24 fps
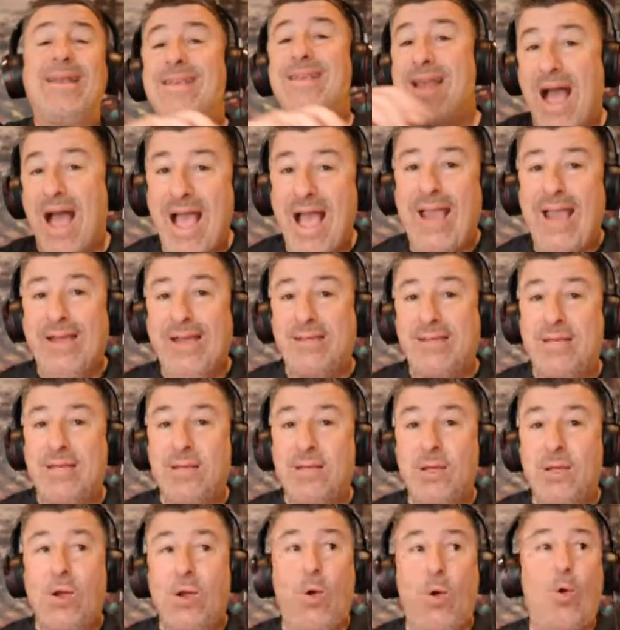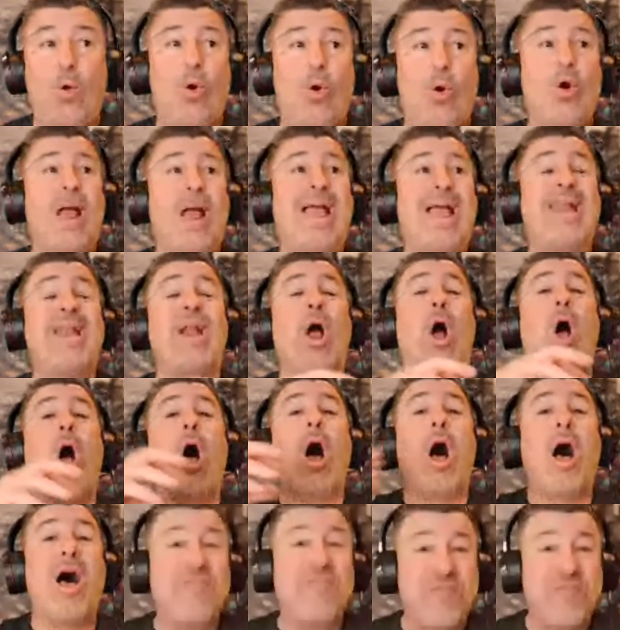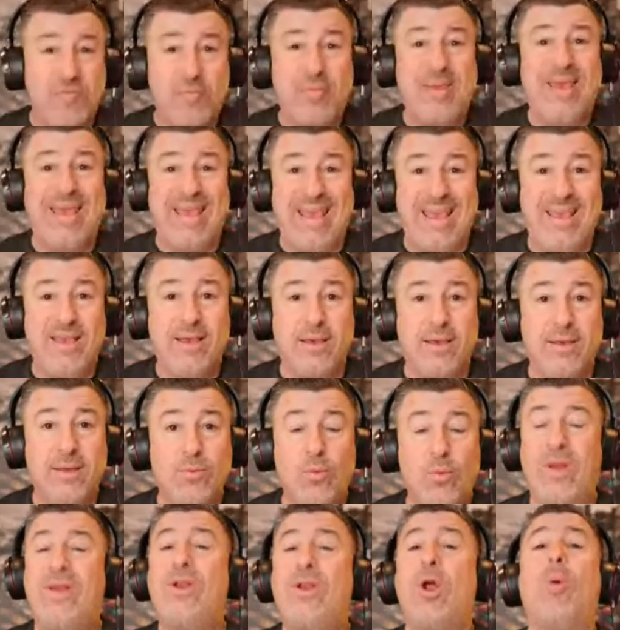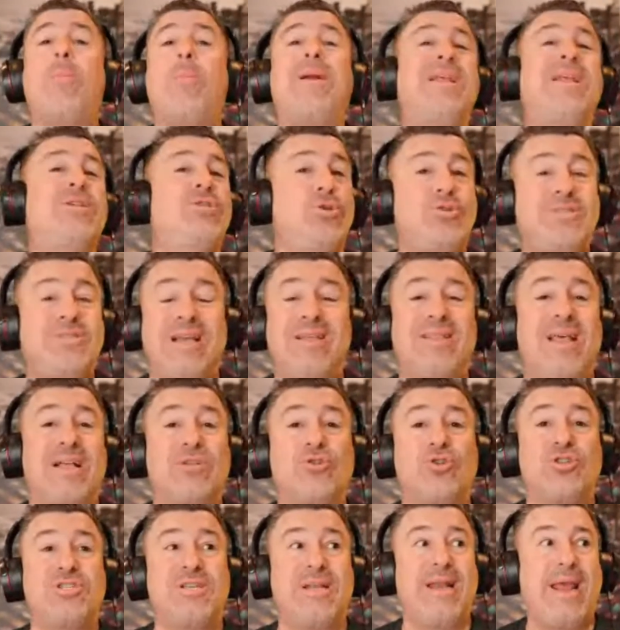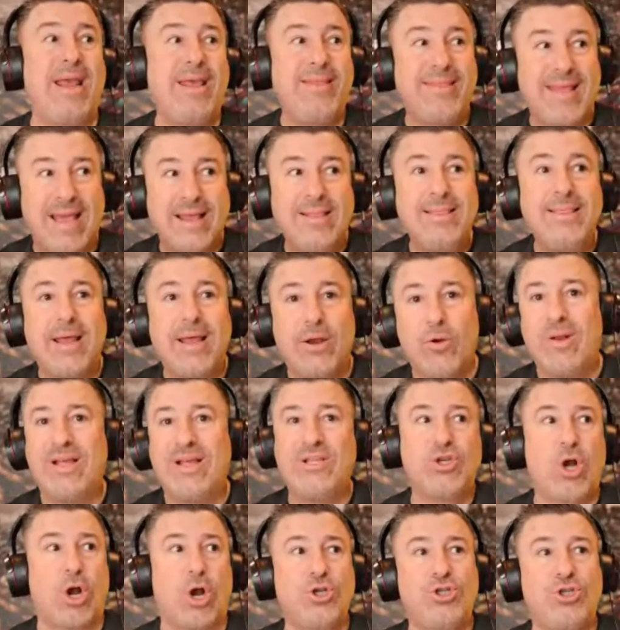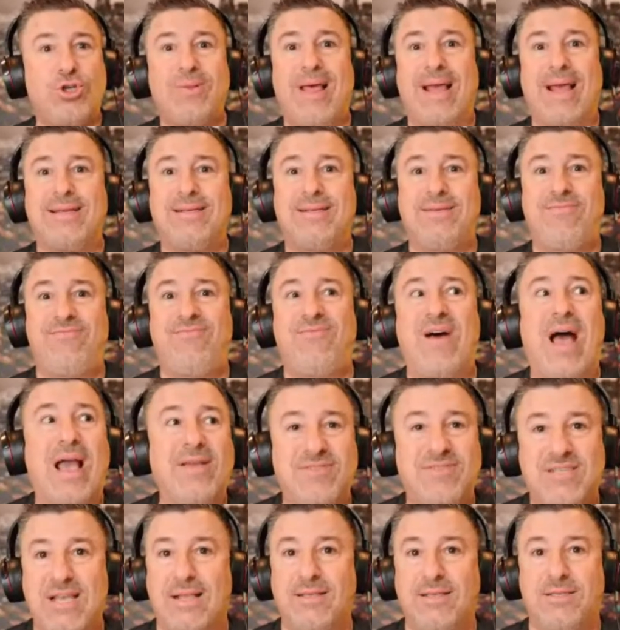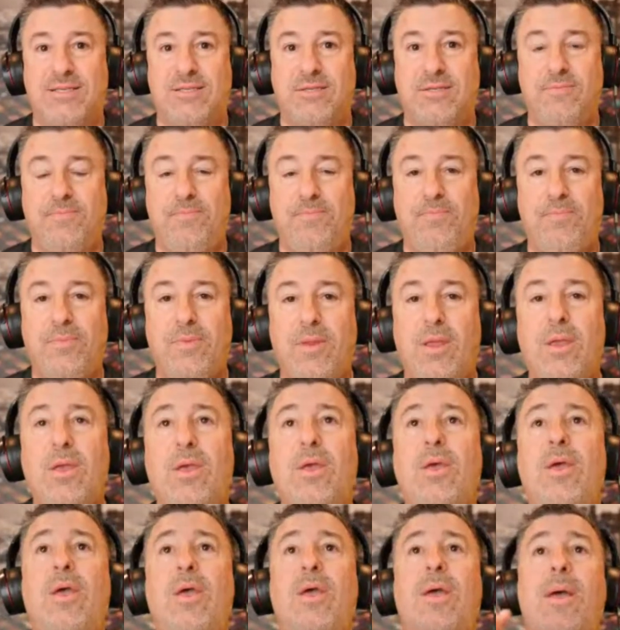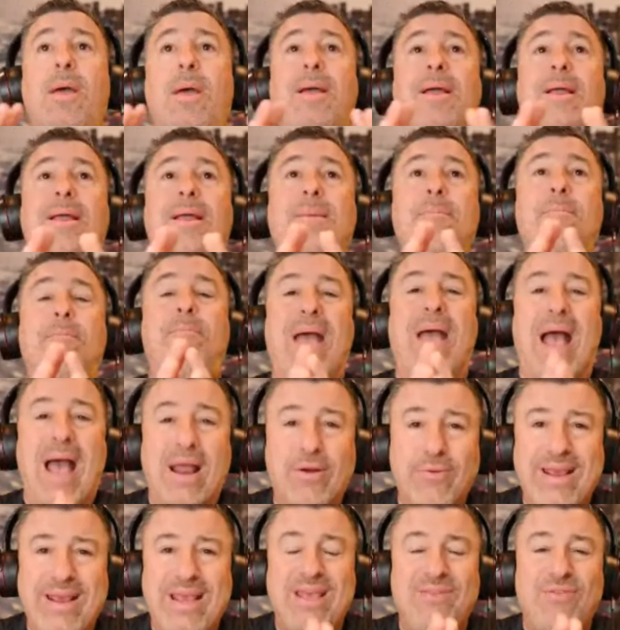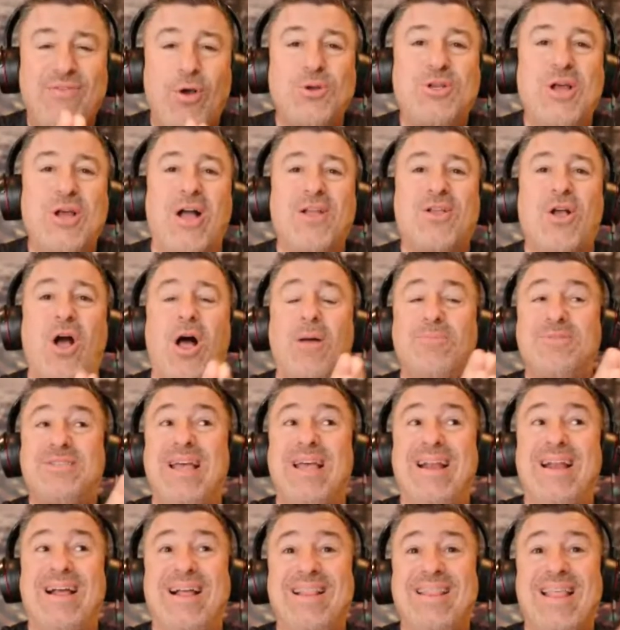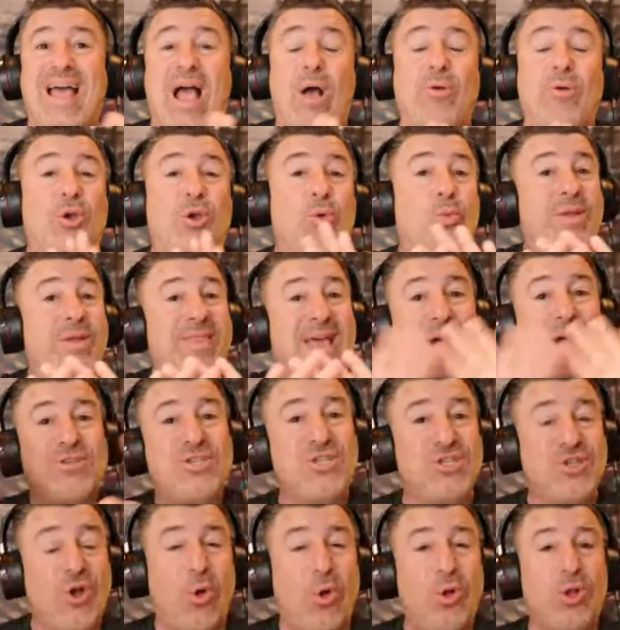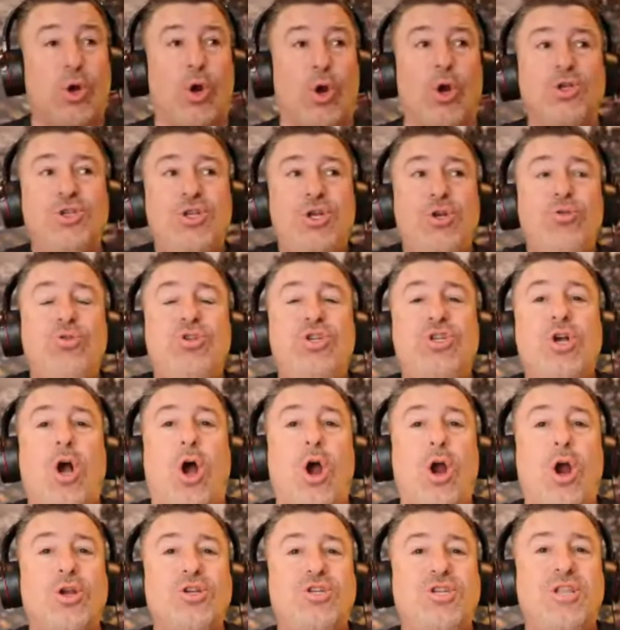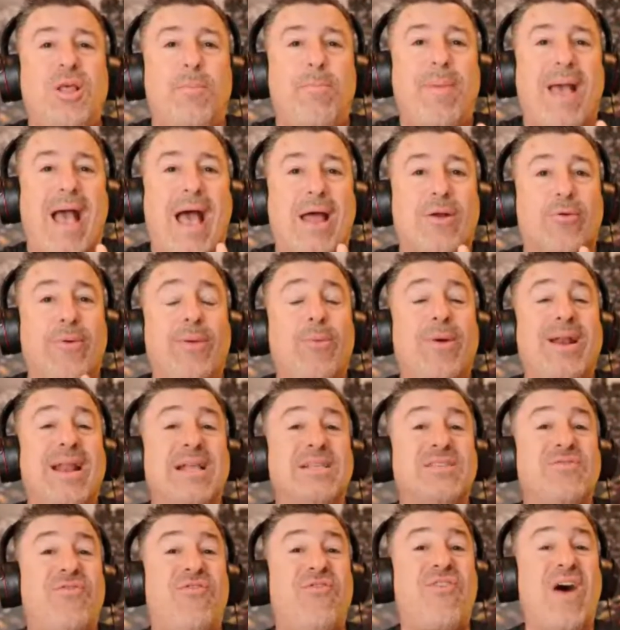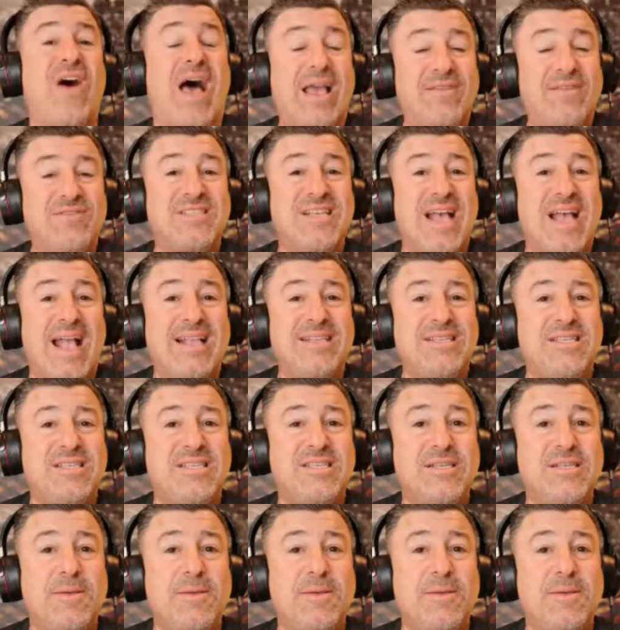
At night or an off peak, when nobody's using electricity, they literally charge you like five cents. BatteryEvo.com is going to allow you without solar to charge the battery when it's five cents